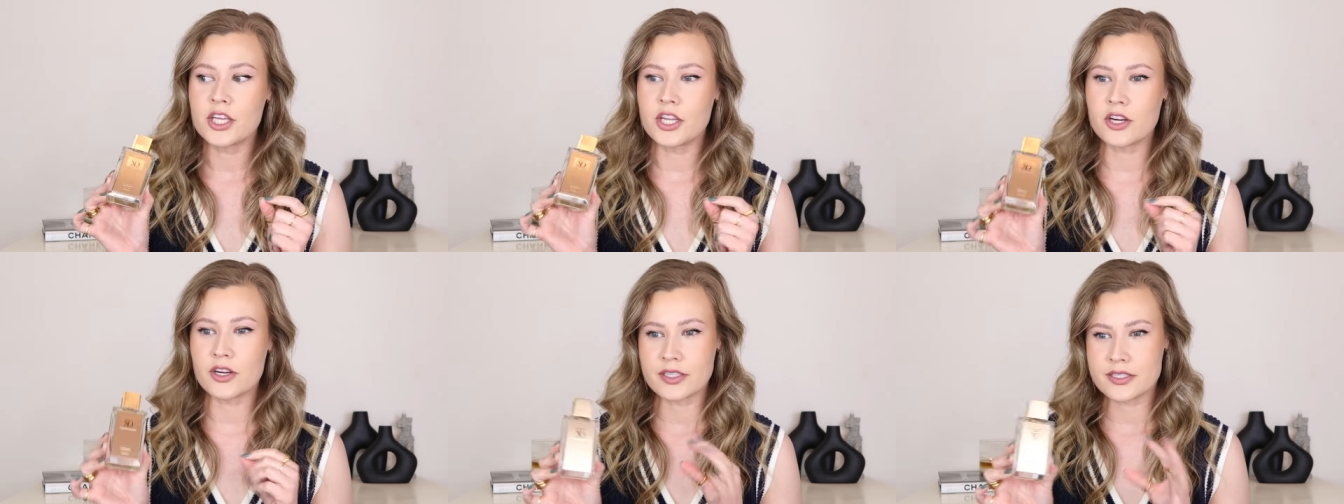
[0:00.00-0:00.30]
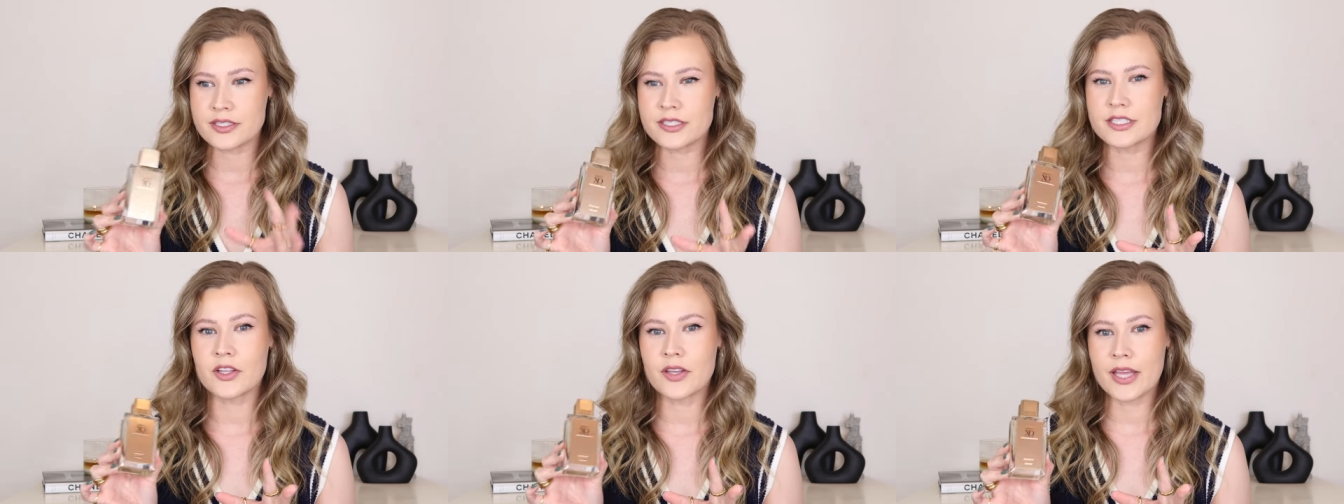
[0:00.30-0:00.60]
You're
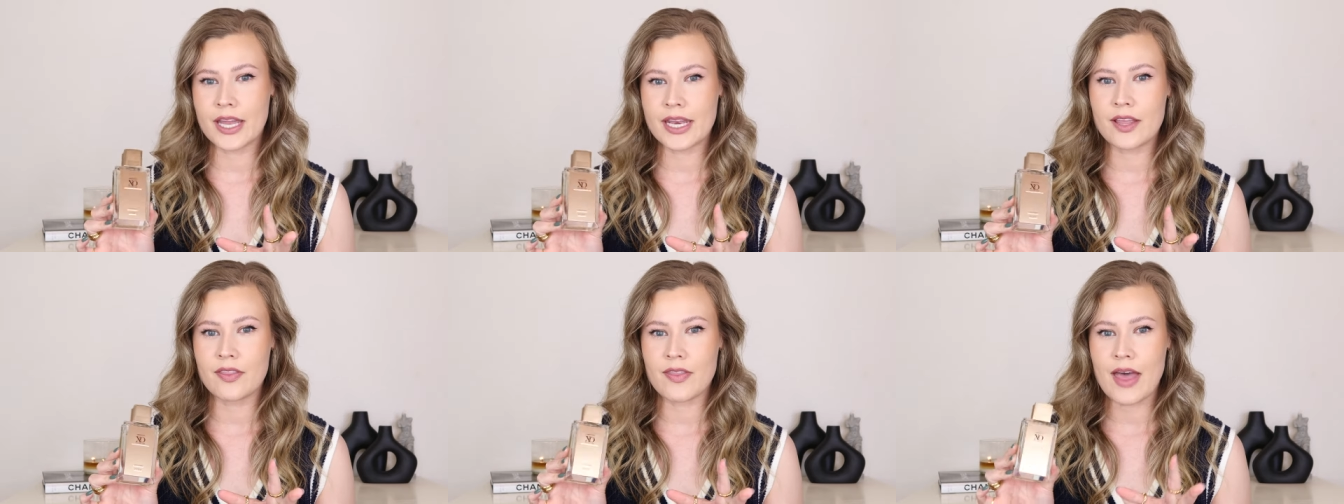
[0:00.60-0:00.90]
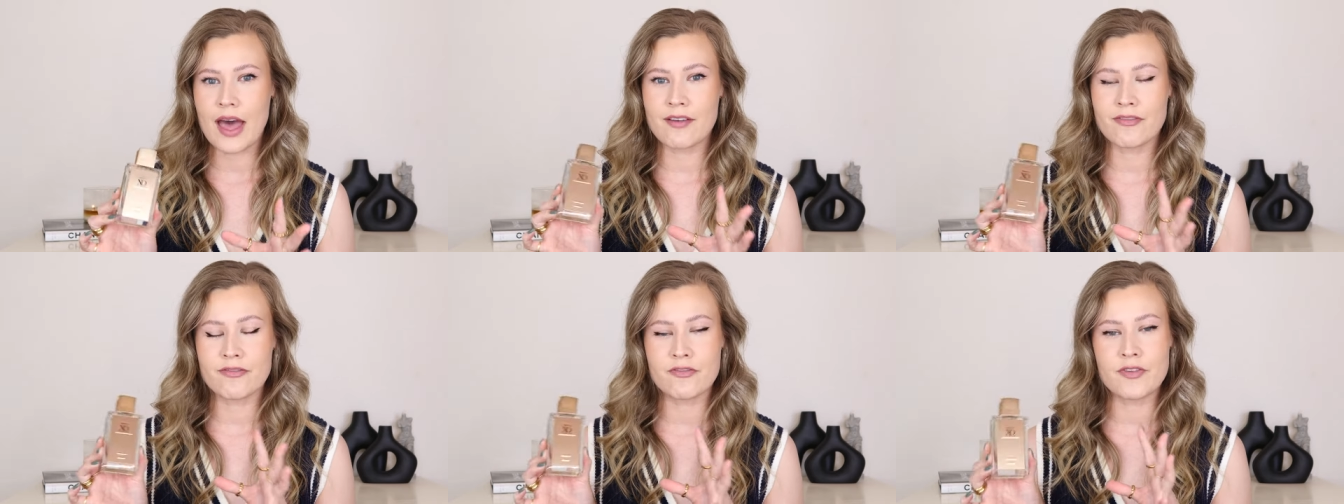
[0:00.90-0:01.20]
still getting
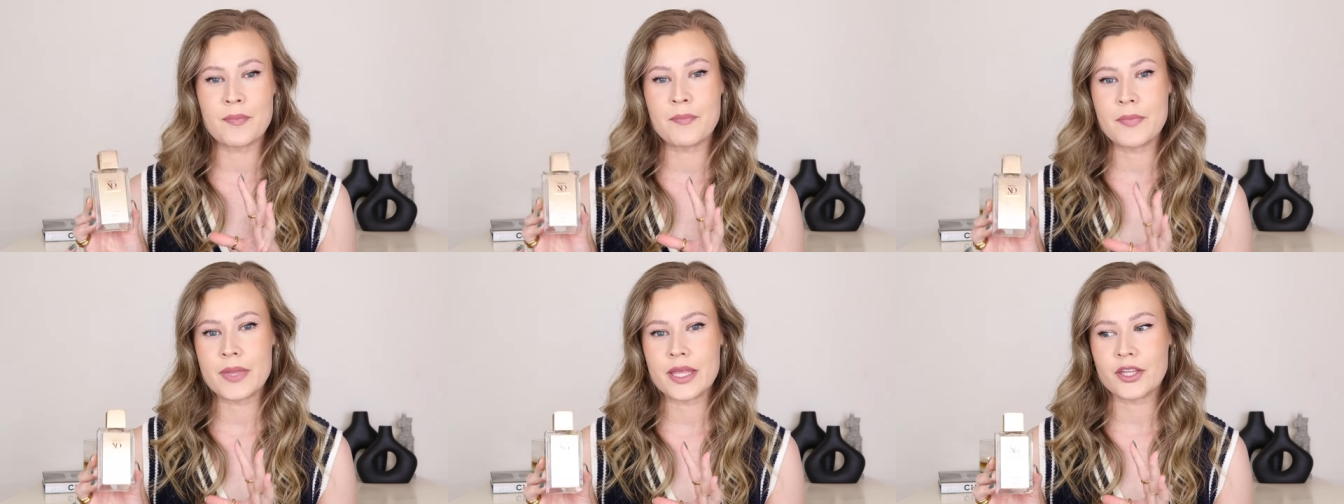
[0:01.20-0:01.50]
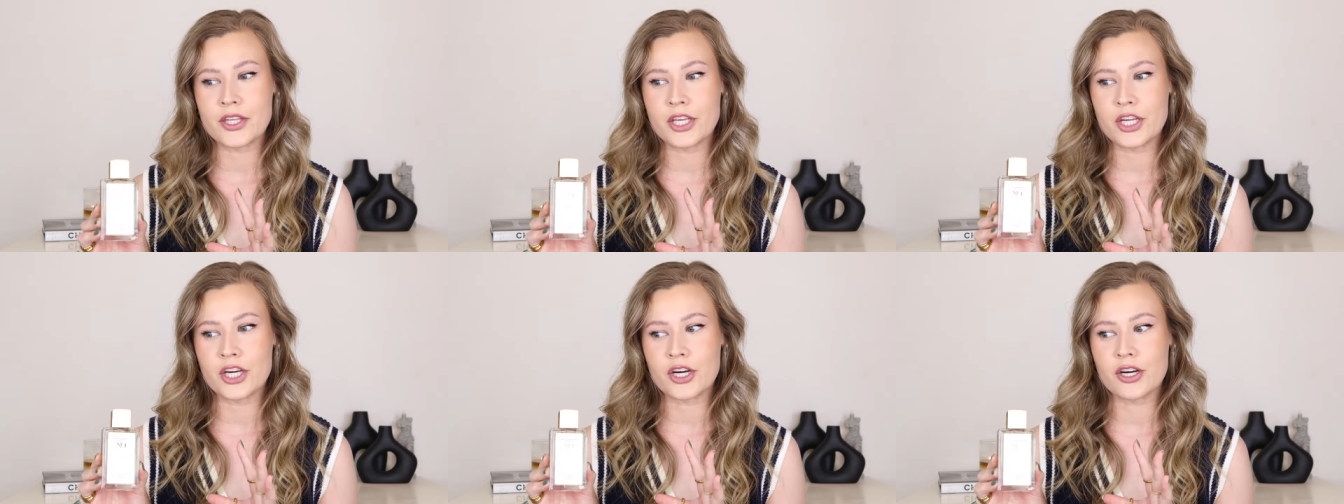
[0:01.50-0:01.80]
that
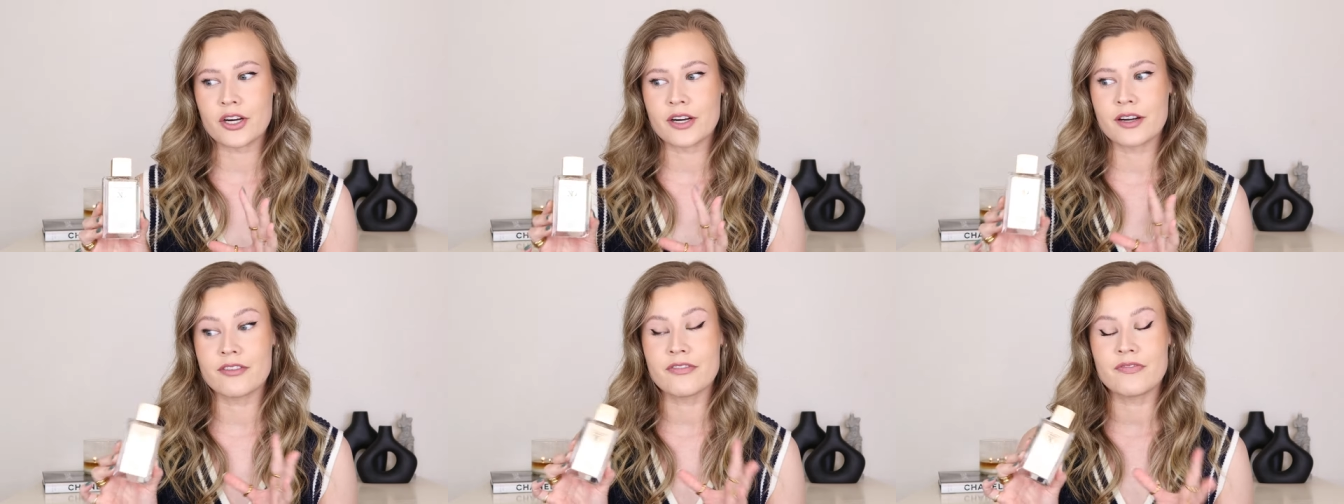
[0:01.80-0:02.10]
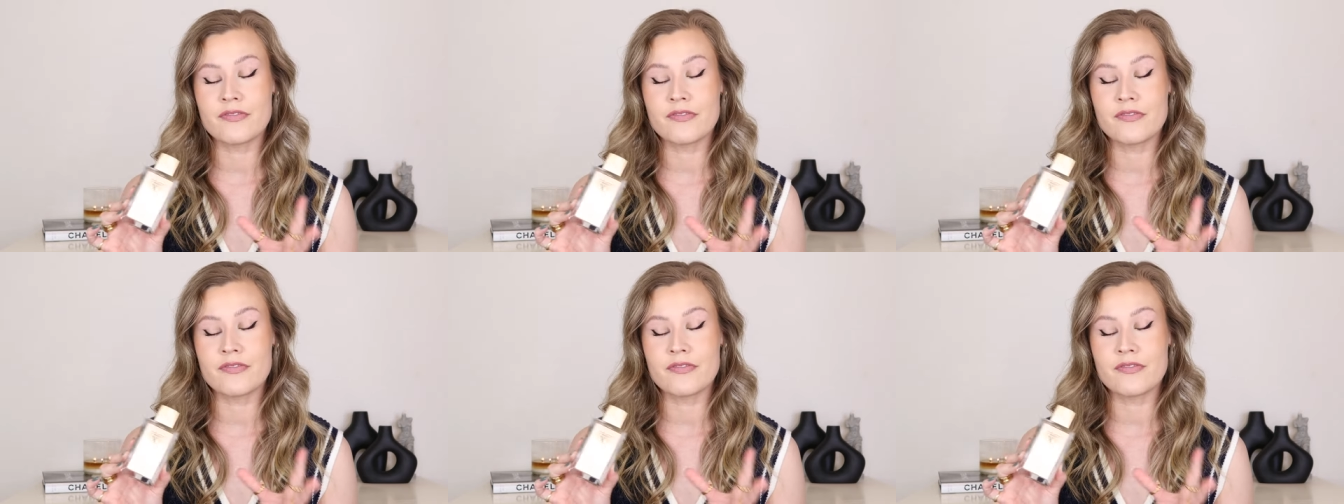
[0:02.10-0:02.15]
familiar